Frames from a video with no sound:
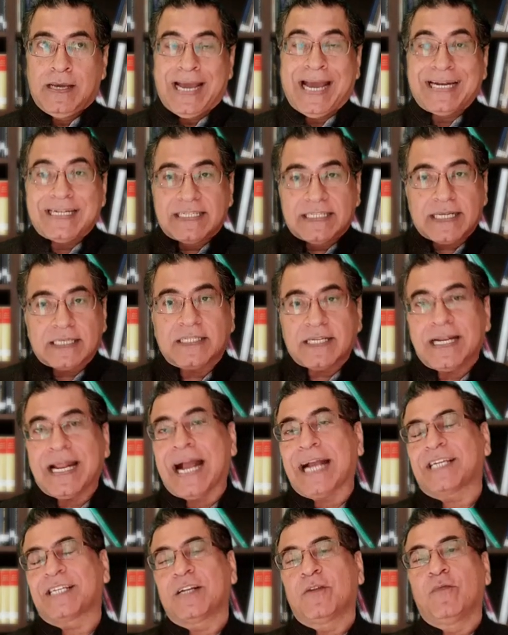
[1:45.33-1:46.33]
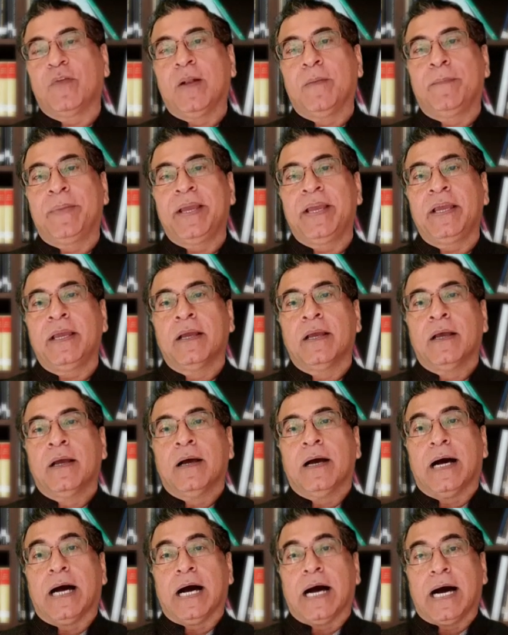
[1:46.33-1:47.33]
And such an action will be
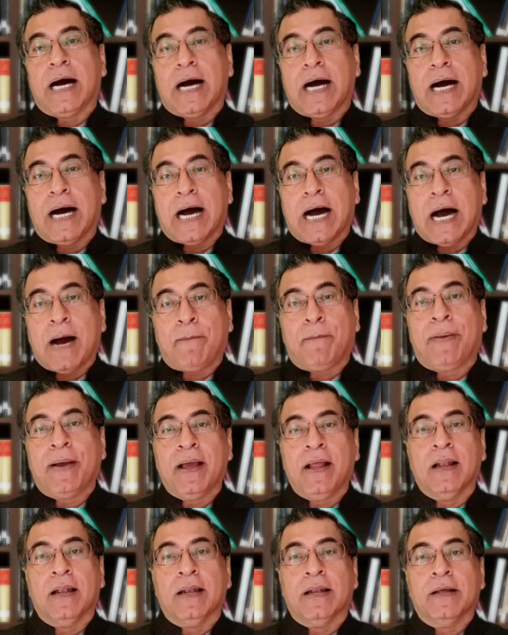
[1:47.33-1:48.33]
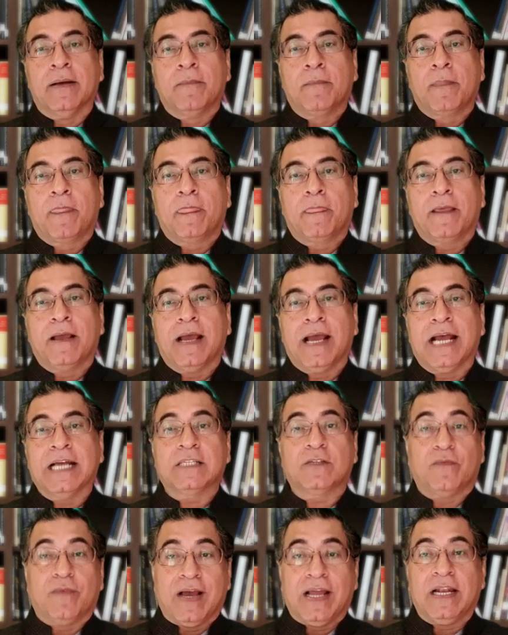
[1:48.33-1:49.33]
upheld
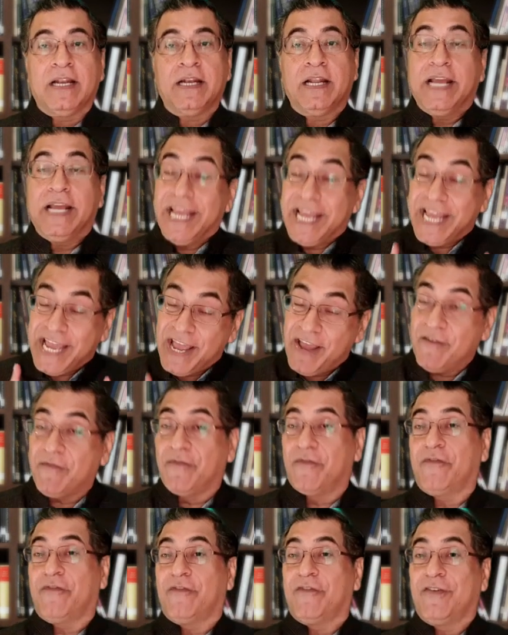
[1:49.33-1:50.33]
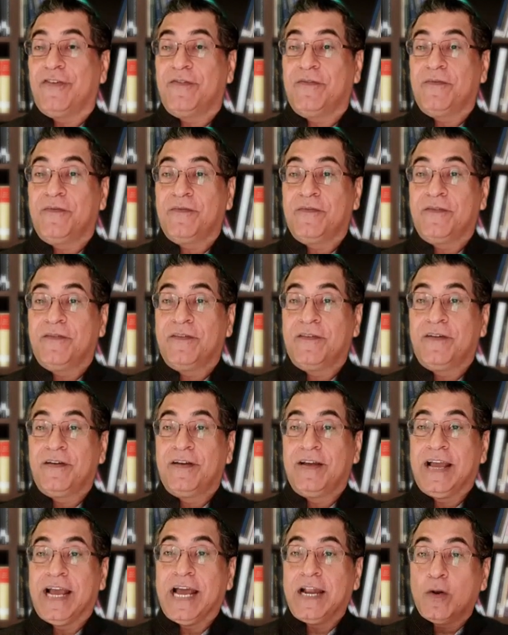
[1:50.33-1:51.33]
as valid if
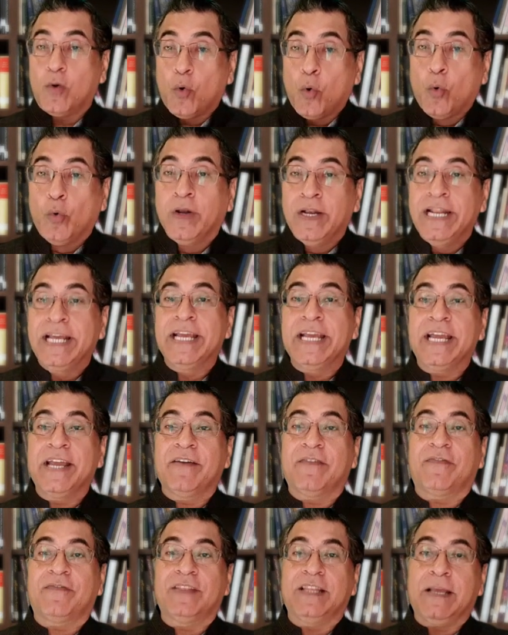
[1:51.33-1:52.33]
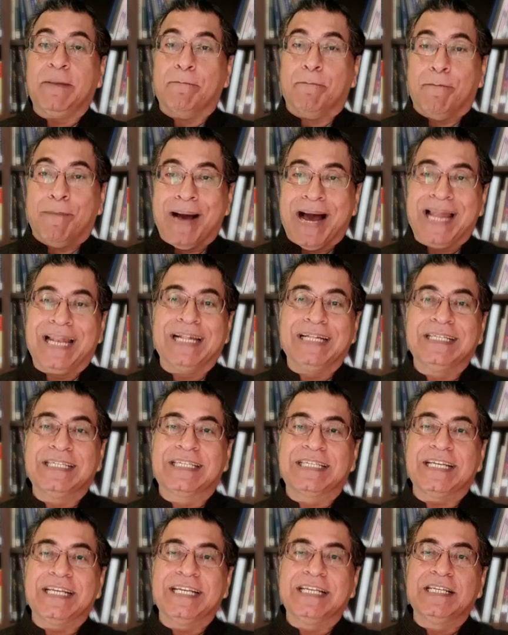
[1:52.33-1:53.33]
and only if the
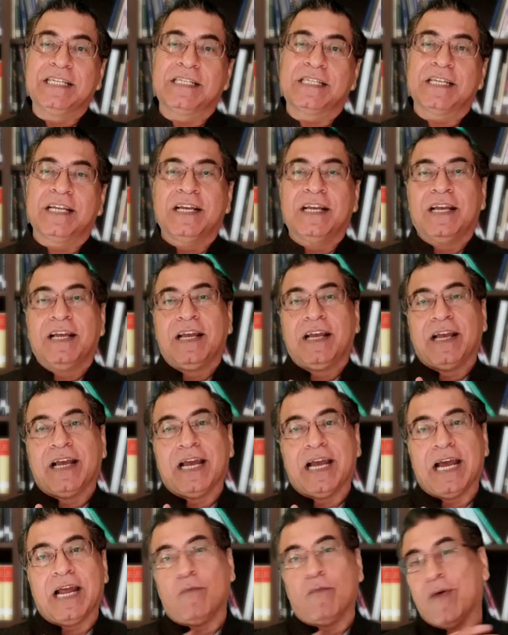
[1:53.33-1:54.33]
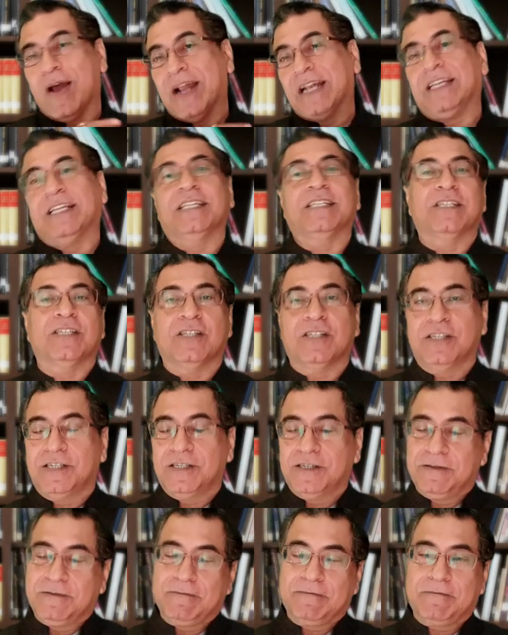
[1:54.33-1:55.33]
balance is
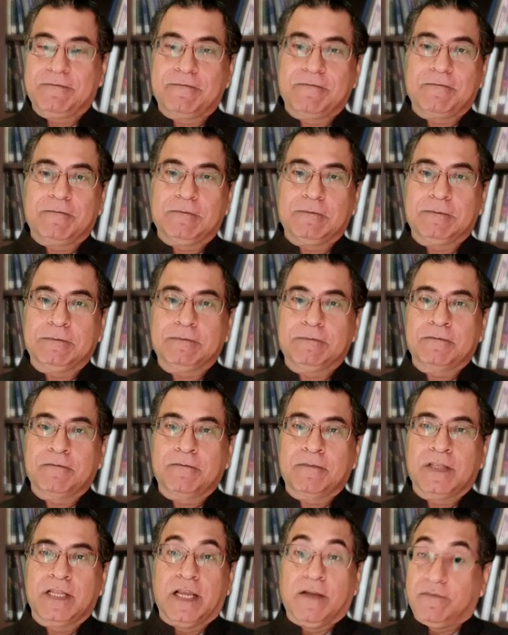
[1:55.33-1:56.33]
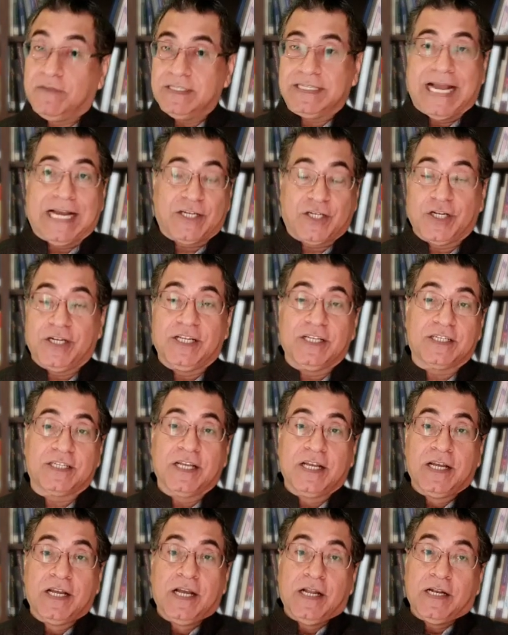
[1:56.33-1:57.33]
advantages. If this action
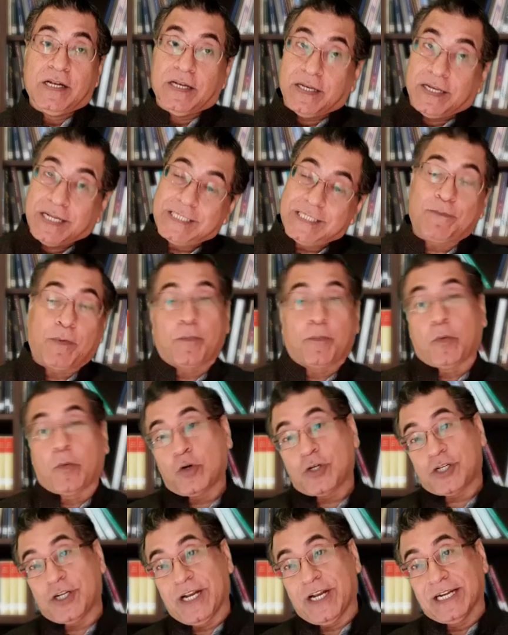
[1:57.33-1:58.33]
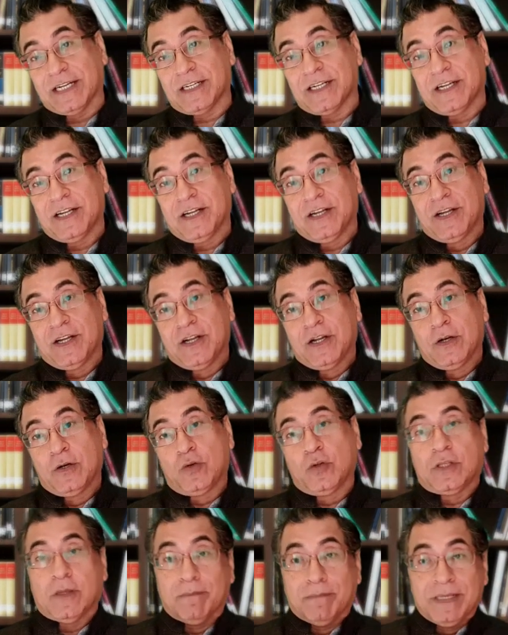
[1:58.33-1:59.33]
is disproportionate
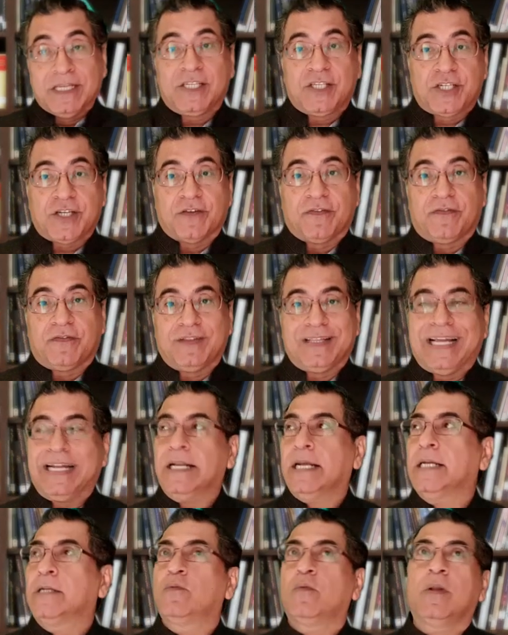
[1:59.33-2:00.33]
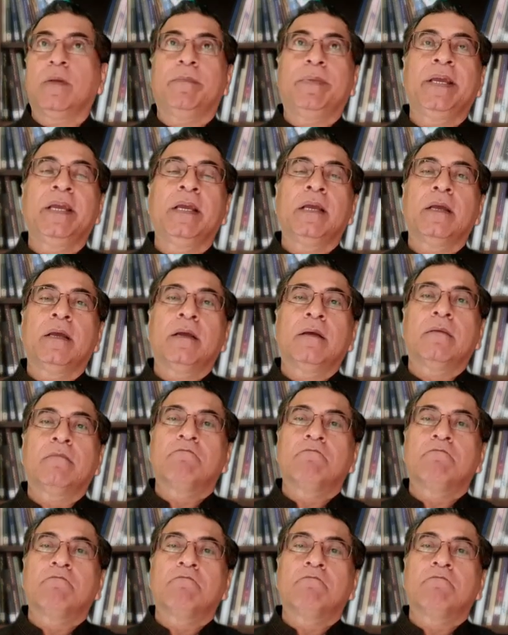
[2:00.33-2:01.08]
to the mischief, then it will be